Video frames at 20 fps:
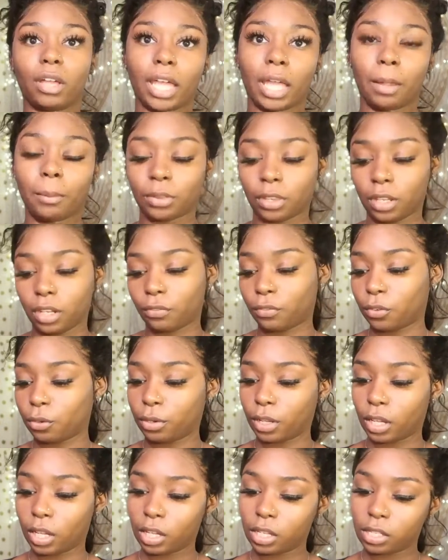It came within a
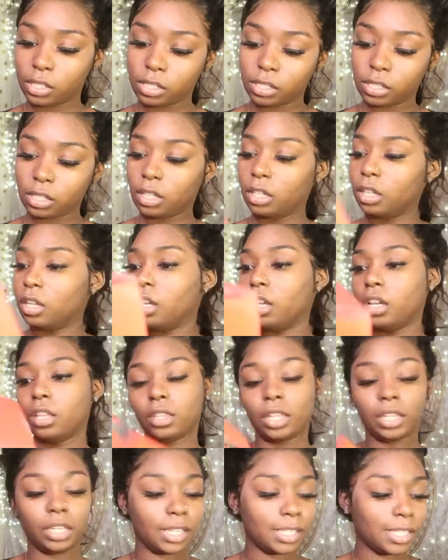few days.
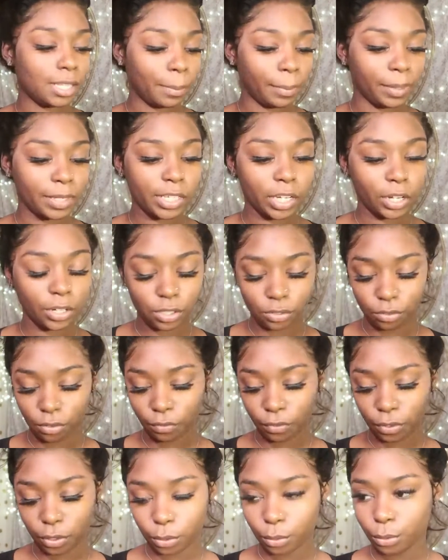They did send me this hair to
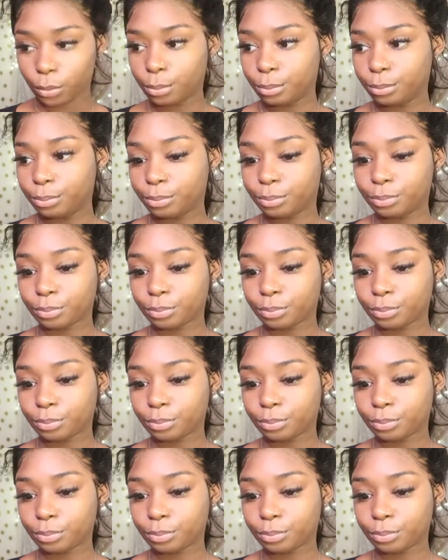review.